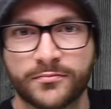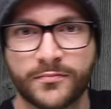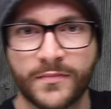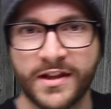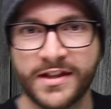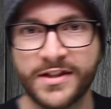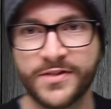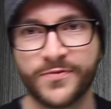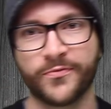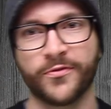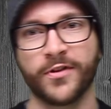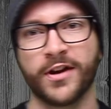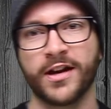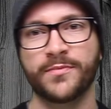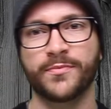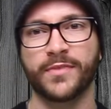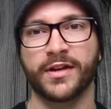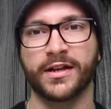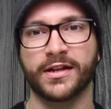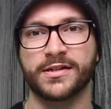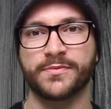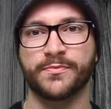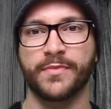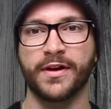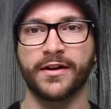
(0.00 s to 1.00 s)
This
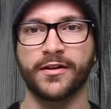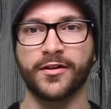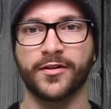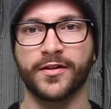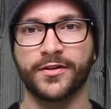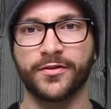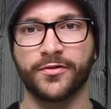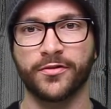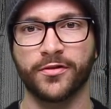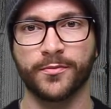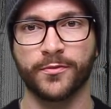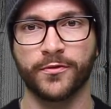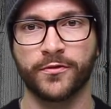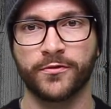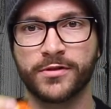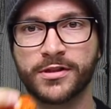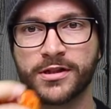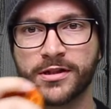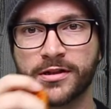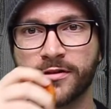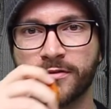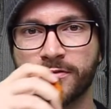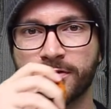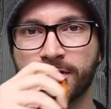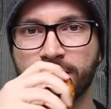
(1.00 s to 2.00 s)
framing is better than normal. What's
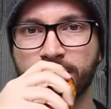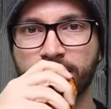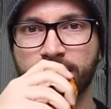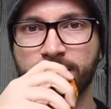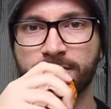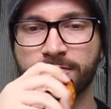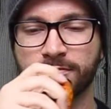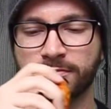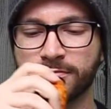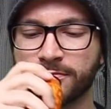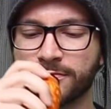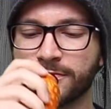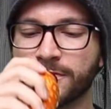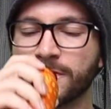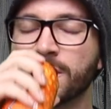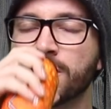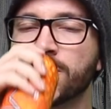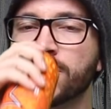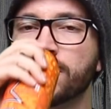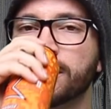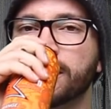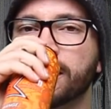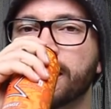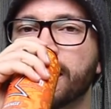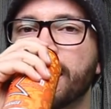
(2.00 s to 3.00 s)
going on
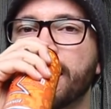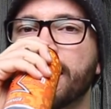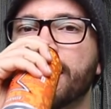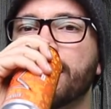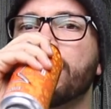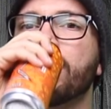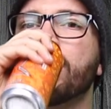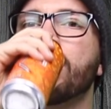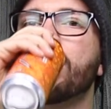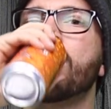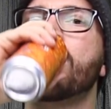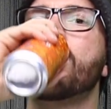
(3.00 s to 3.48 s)
with that?